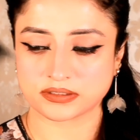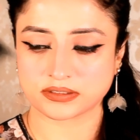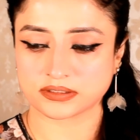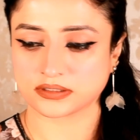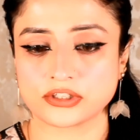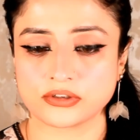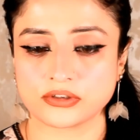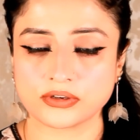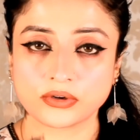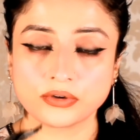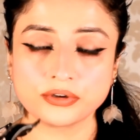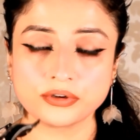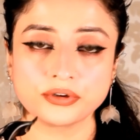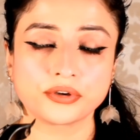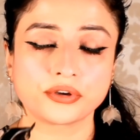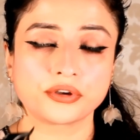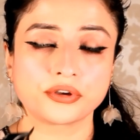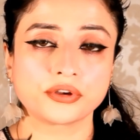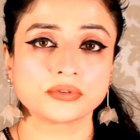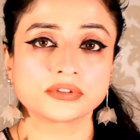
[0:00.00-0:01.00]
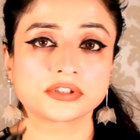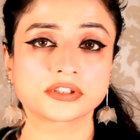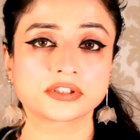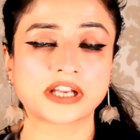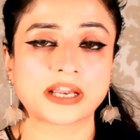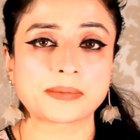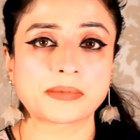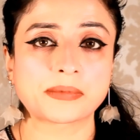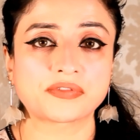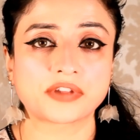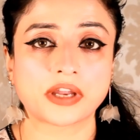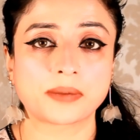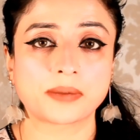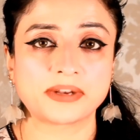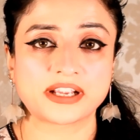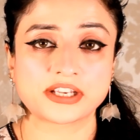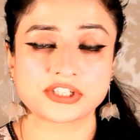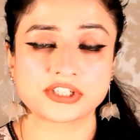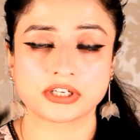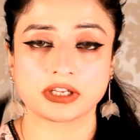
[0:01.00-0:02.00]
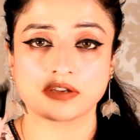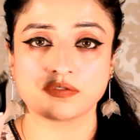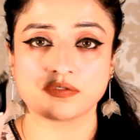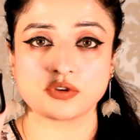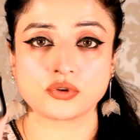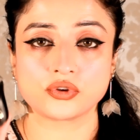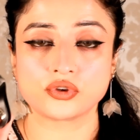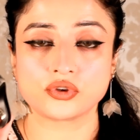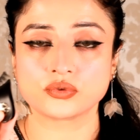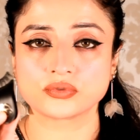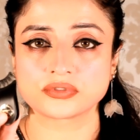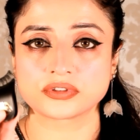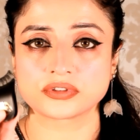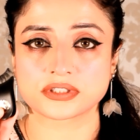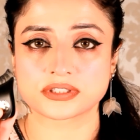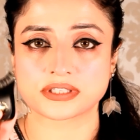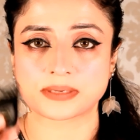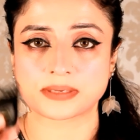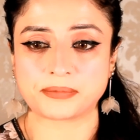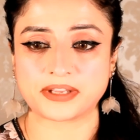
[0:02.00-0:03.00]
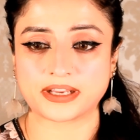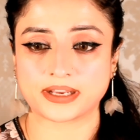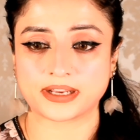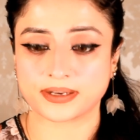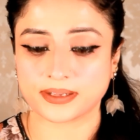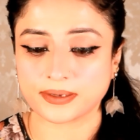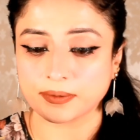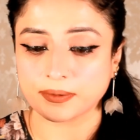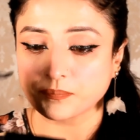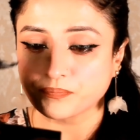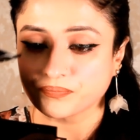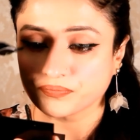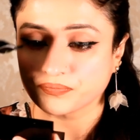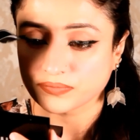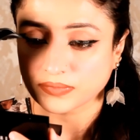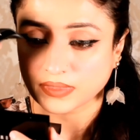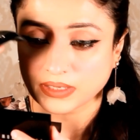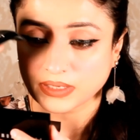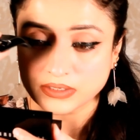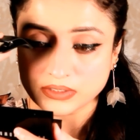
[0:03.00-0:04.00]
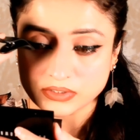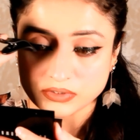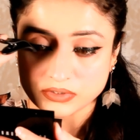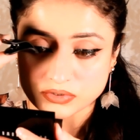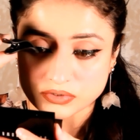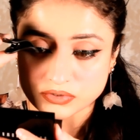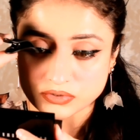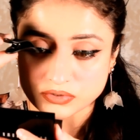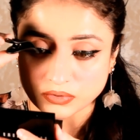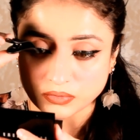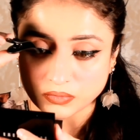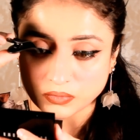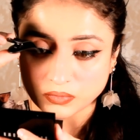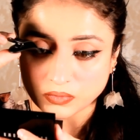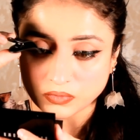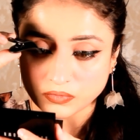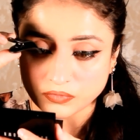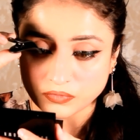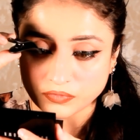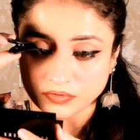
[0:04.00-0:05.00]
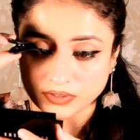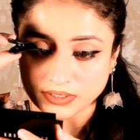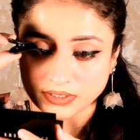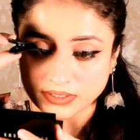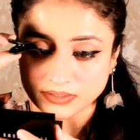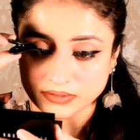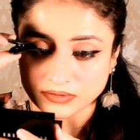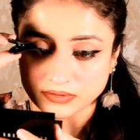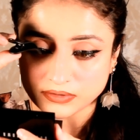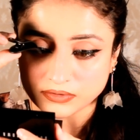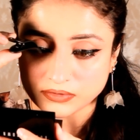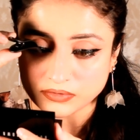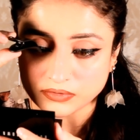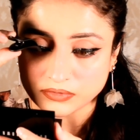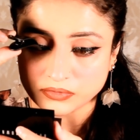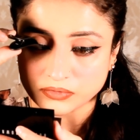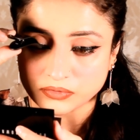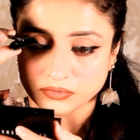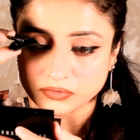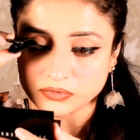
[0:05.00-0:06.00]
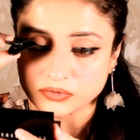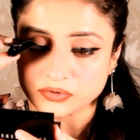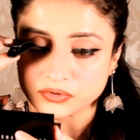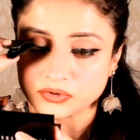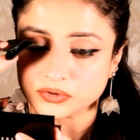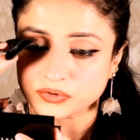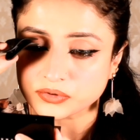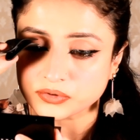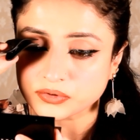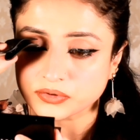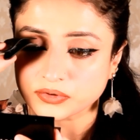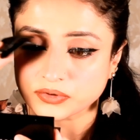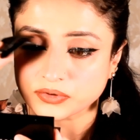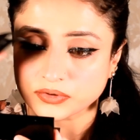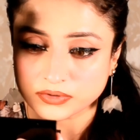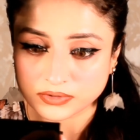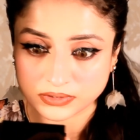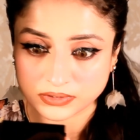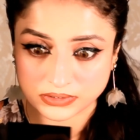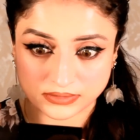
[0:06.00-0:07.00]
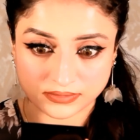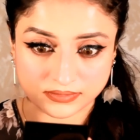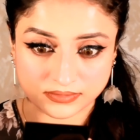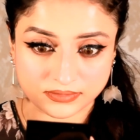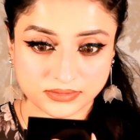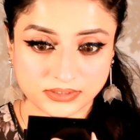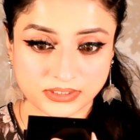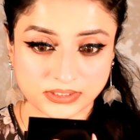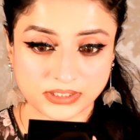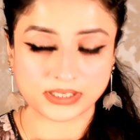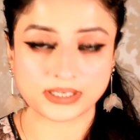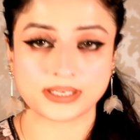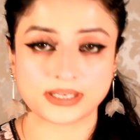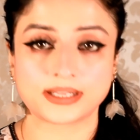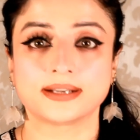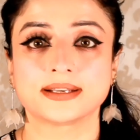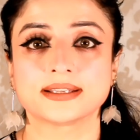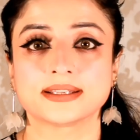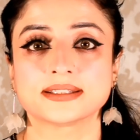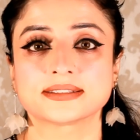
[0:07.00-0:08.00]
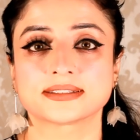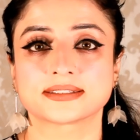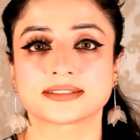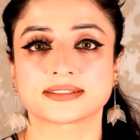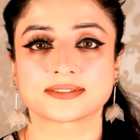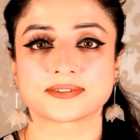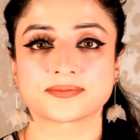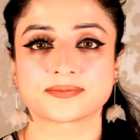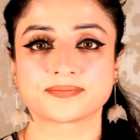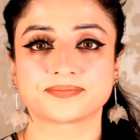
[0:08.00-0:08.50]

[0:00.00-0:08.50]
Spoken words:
You're going to reduce the time of the application if you use this applicator. So 1, 2, here it is.